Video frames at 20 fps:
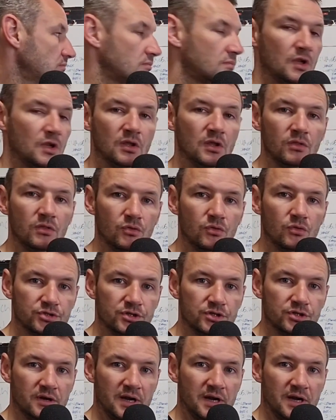Those are your
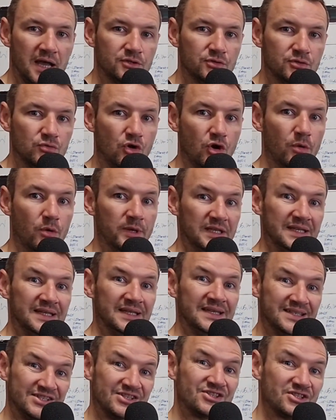actual common
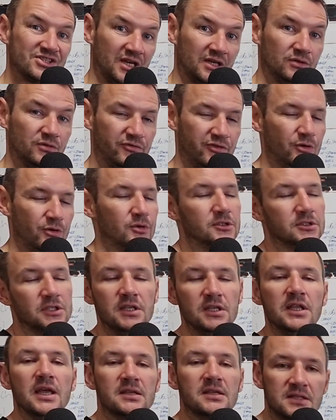signal failures, and
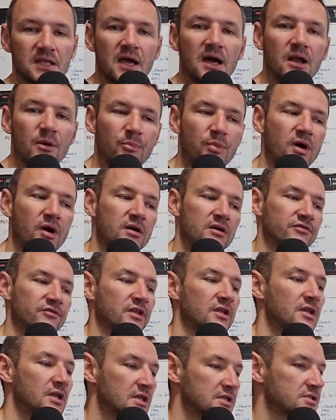yes, they are part of the
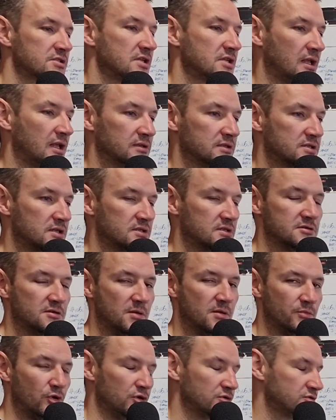signalling system. I'm
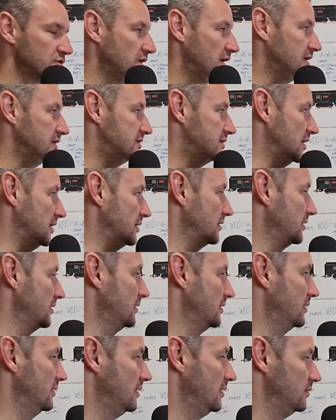not trying
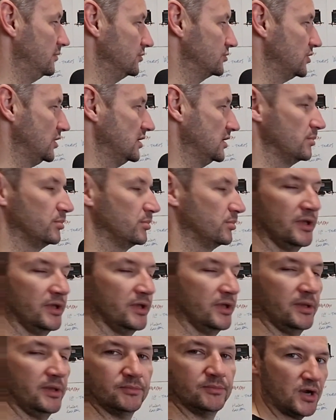to blame
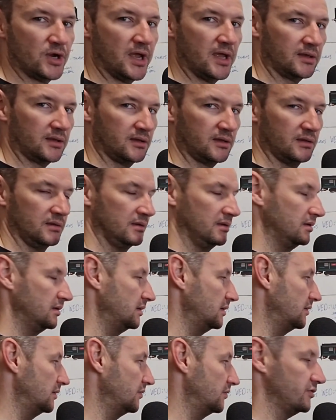track
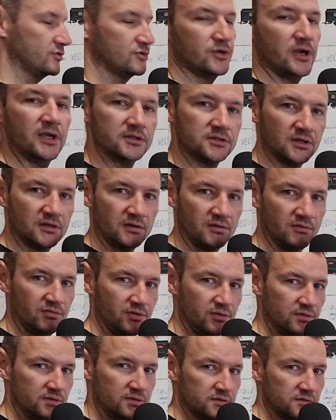for track circuit
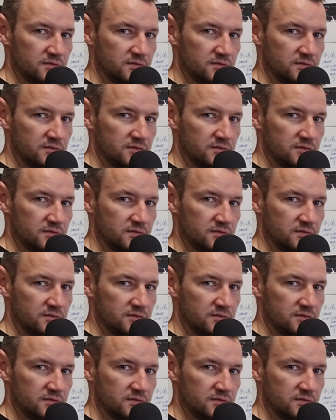failures.